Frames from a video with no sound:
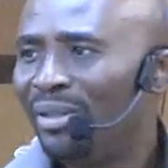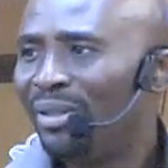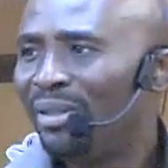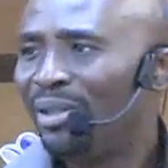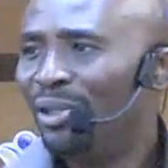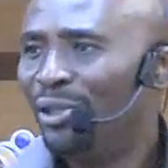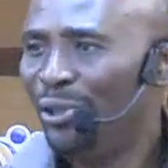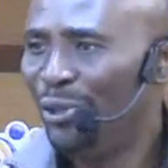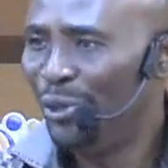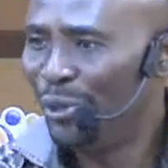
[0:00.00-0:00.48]

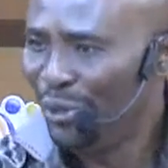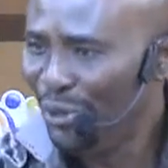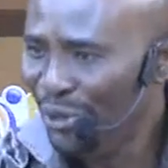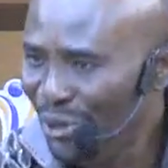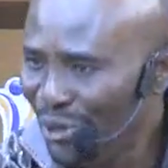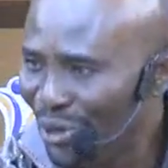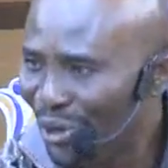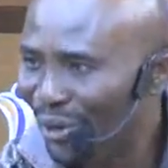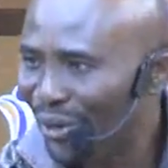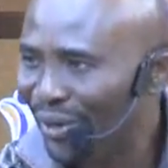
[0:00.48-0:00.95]

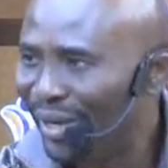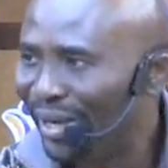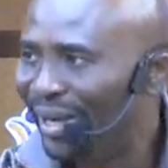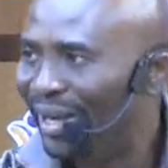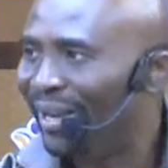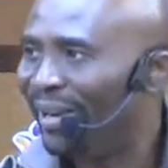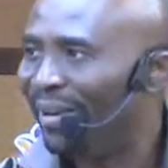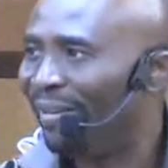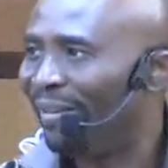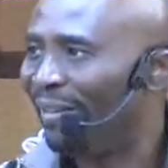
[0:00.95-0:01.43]
Union.
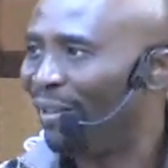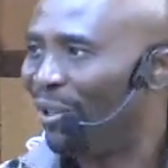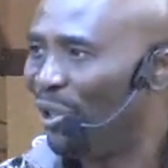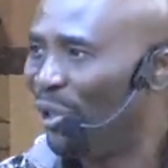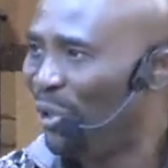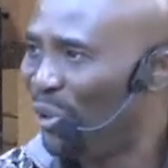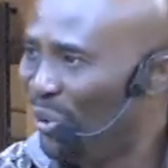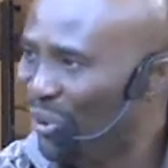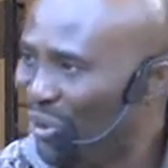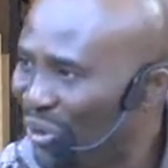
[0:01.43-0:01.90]

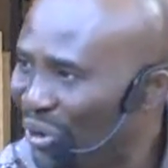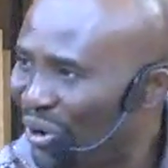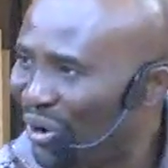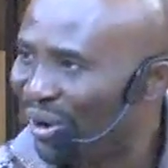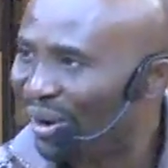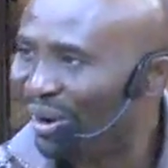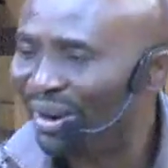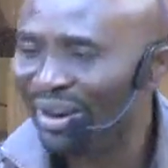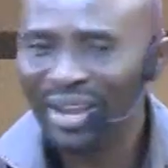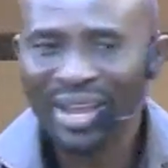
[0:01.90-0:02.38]
Union.